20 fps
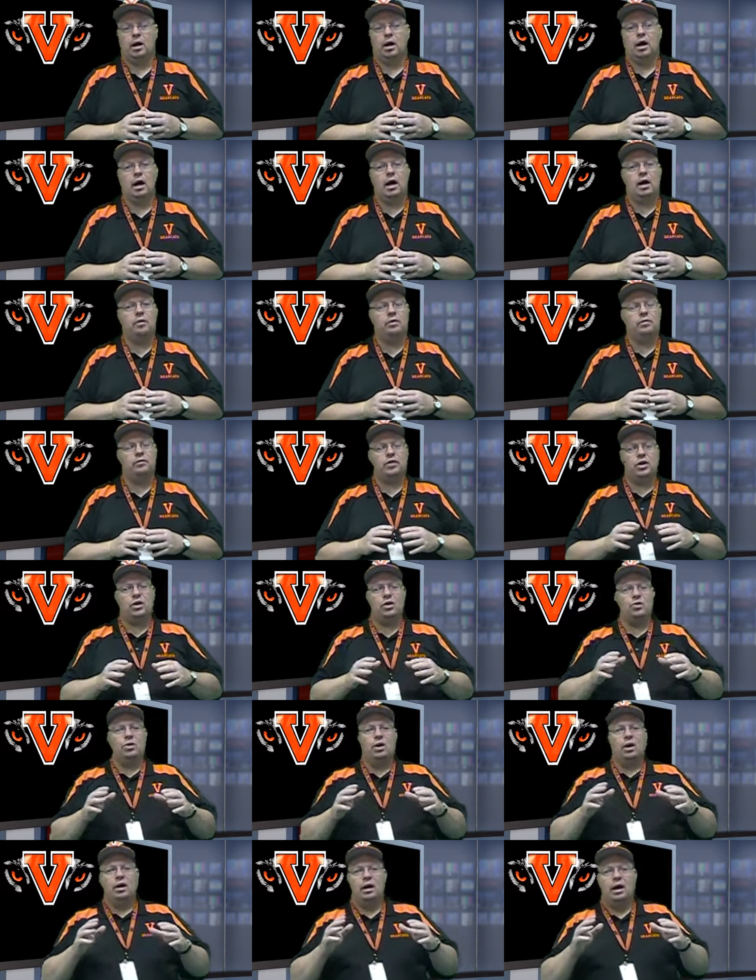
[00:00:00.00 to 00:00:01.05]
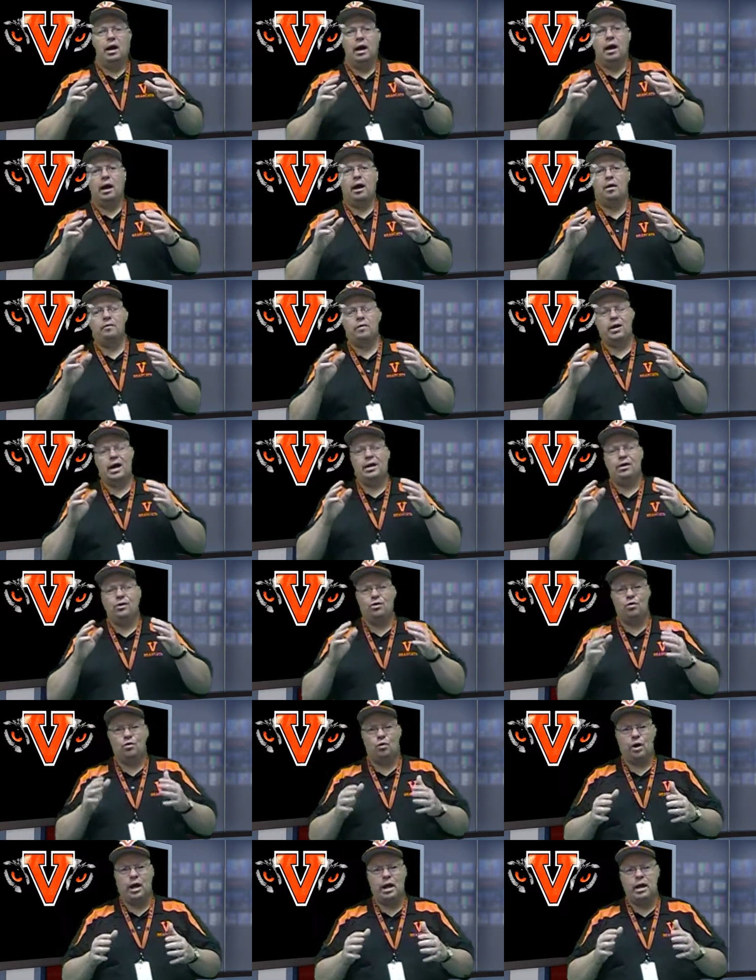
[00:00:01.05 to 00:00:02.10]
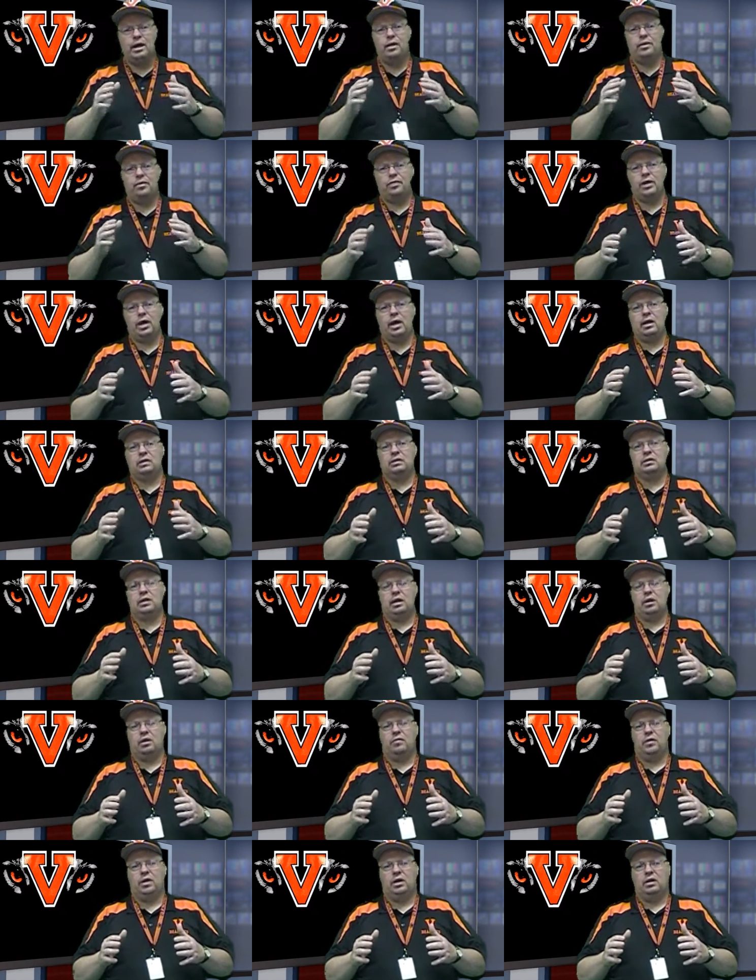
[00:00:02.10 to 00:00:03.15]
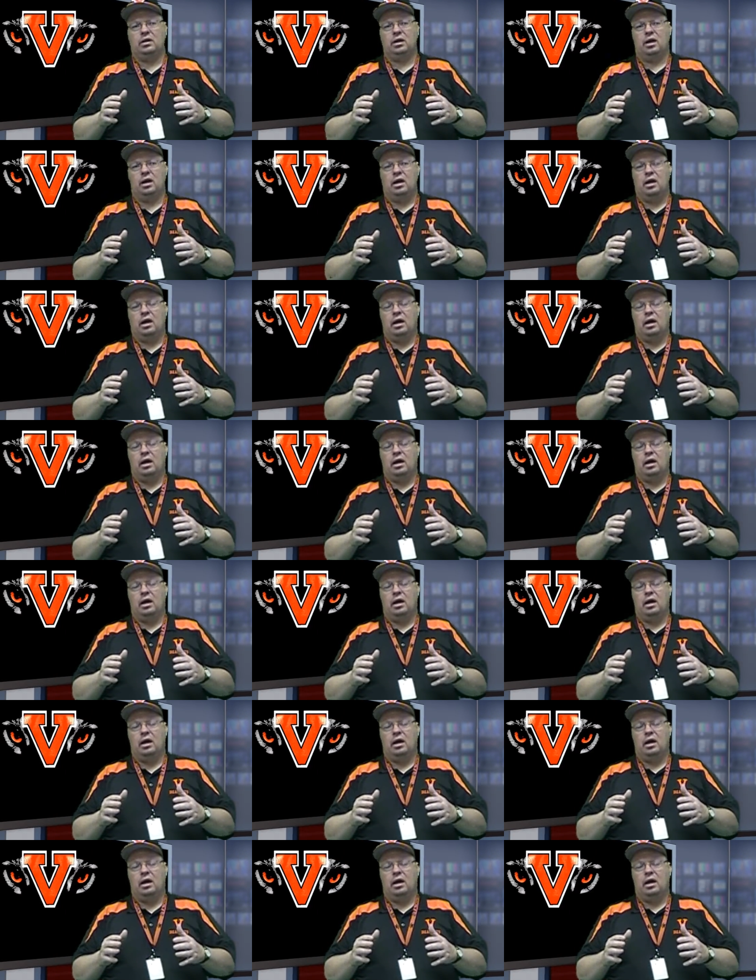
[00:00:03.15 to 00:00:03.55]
Highland View, have a great Thanksgiving,